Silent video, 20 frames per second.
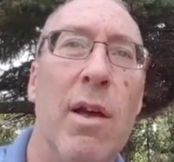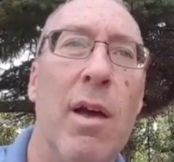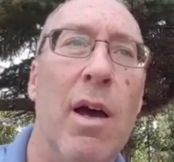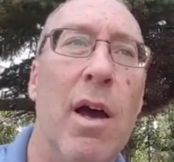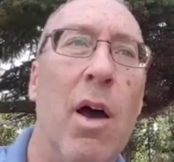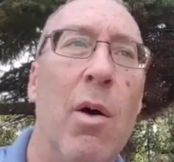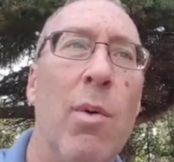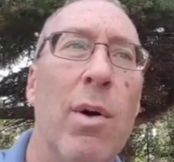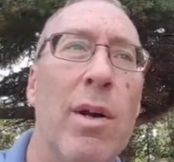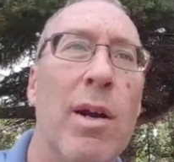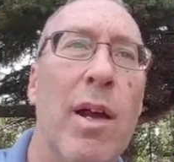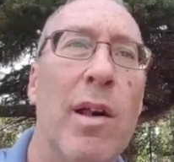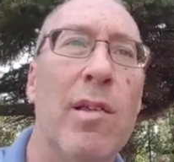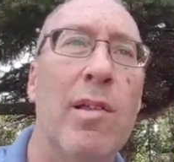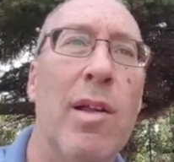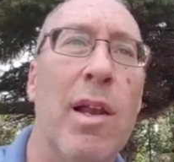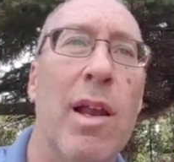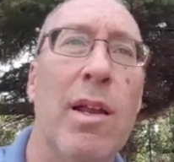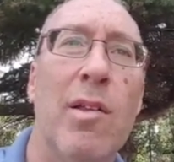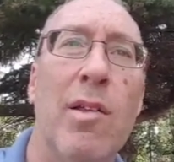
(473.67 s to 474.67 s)
One guy
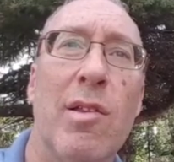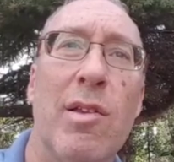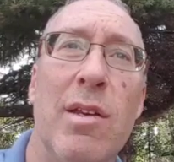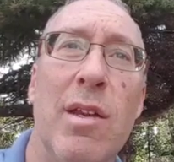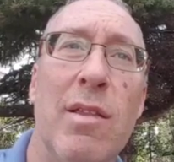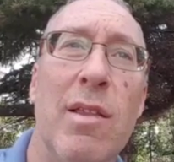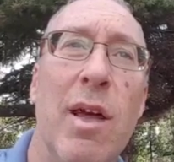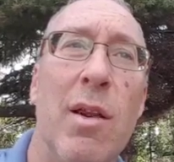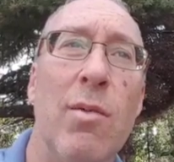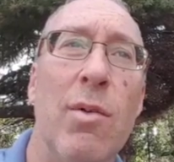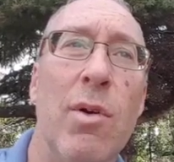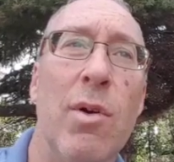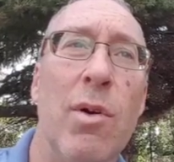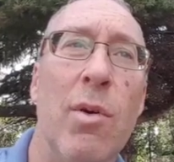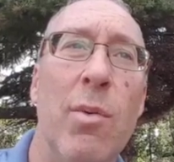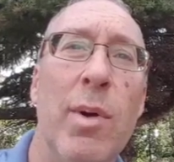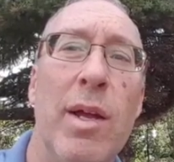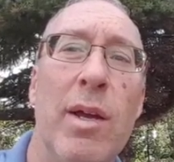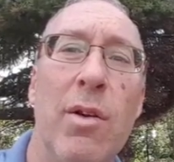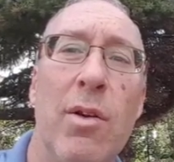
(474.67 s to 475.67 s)
said, I just did that route a
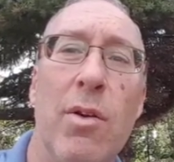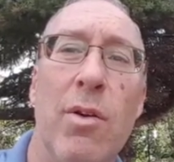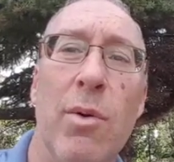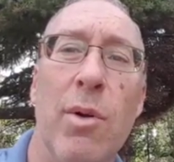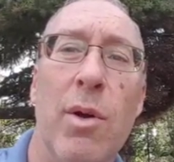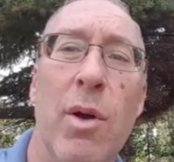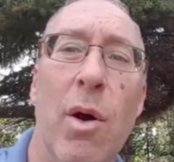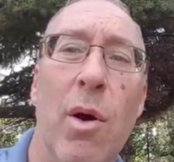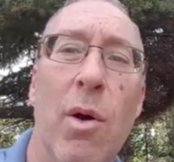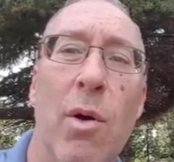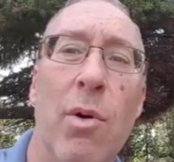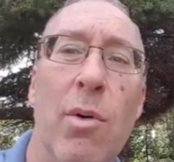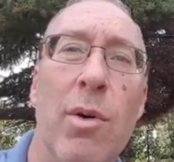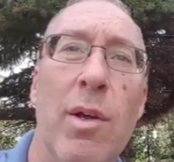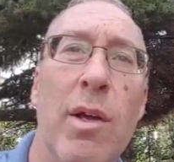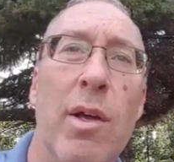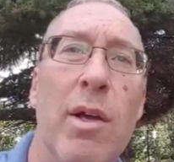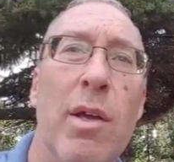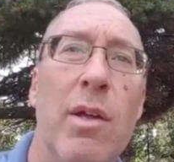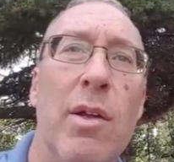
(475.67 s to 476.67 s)
week or two ago.
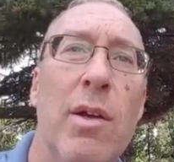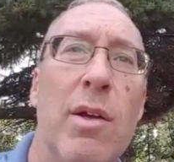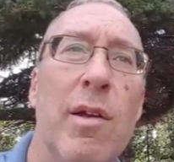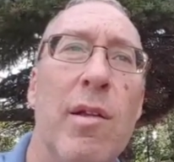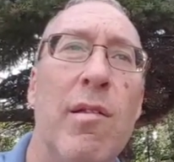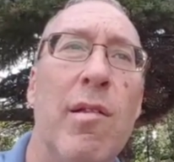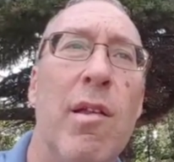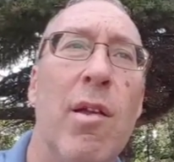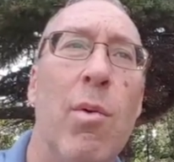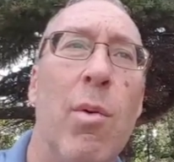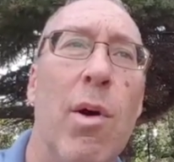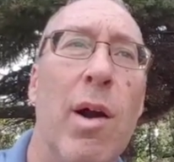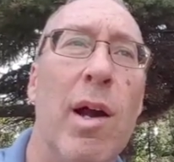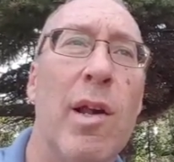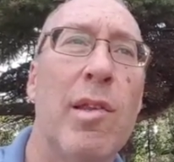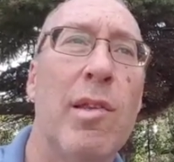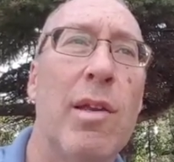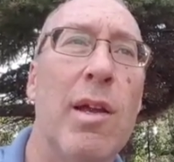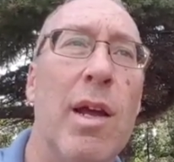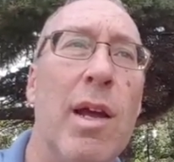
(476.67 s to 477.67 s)
You can see where I
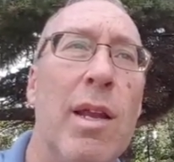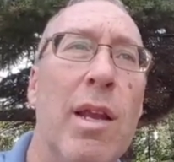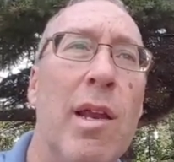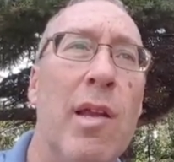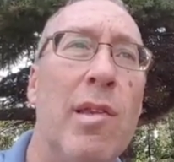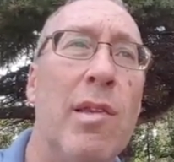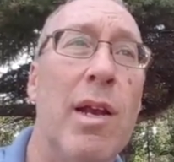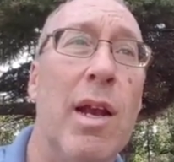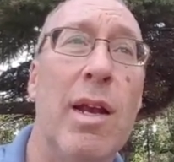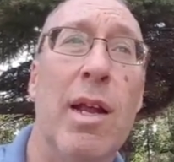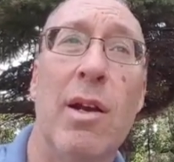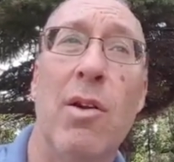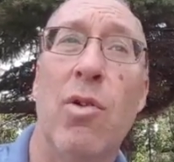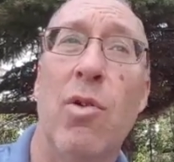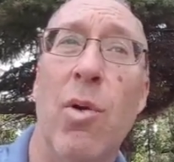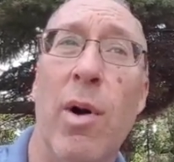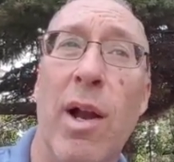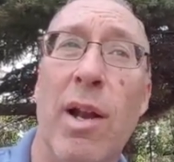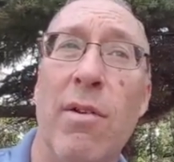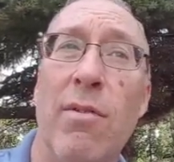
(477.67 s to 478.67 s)
stayed. He stayed at
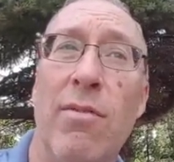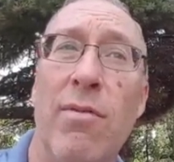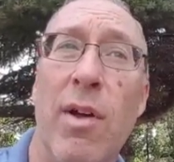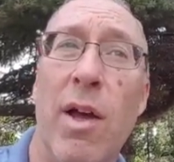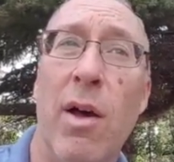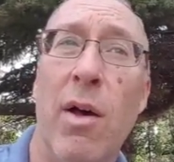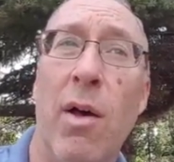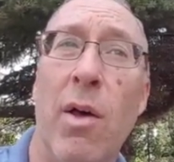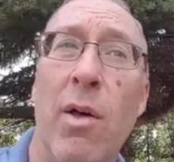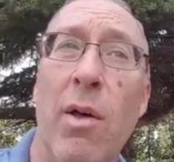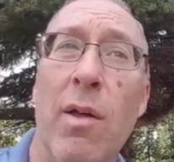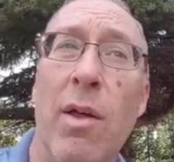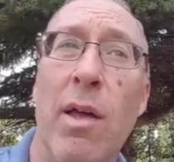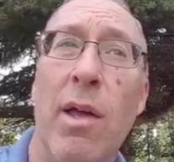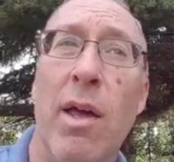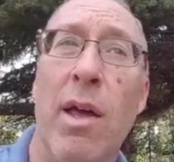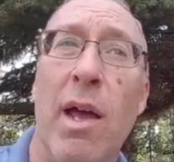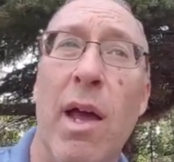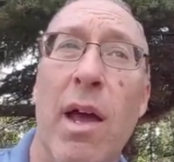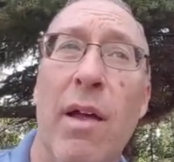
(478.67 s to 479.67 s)
Grenfell
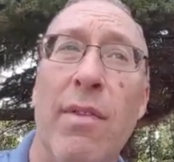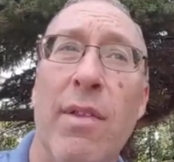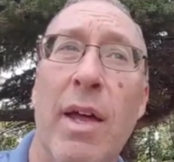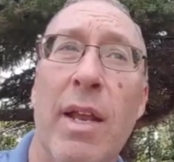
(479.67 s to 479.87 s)
and